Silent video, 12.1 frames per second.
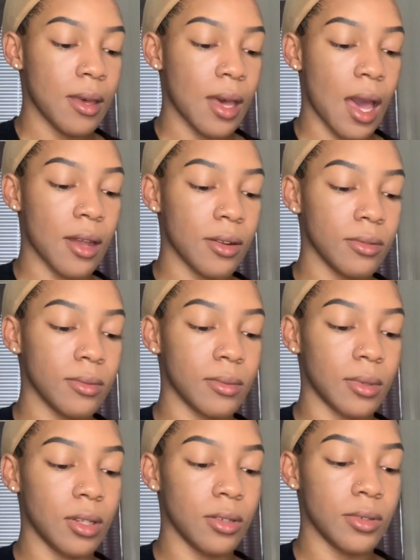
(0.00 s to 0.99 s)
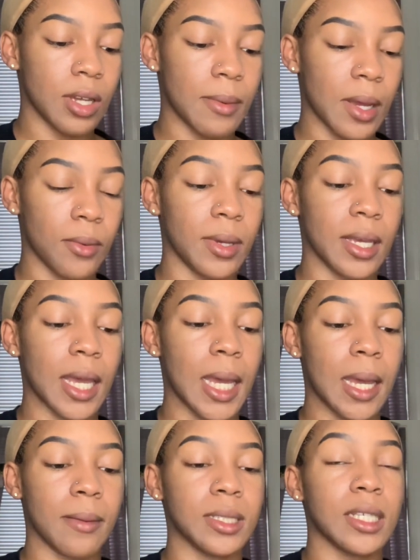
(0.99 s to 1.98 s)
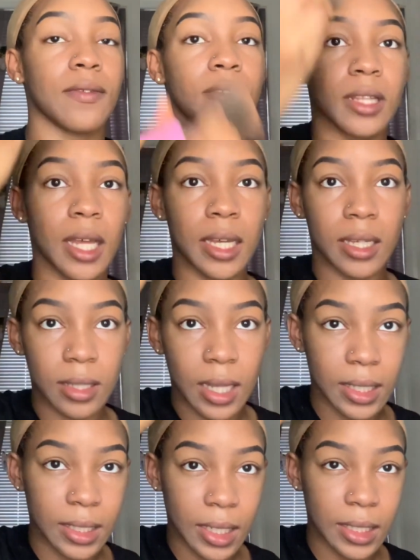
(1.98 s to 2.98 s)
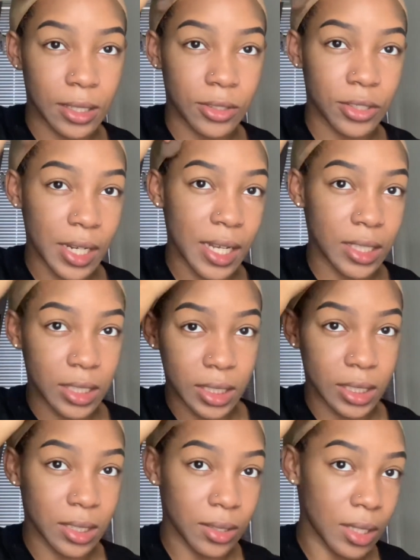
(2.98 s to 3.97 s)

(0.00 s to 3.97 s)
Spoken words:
I don't glue down my wig cap because I feel like that takes out your edges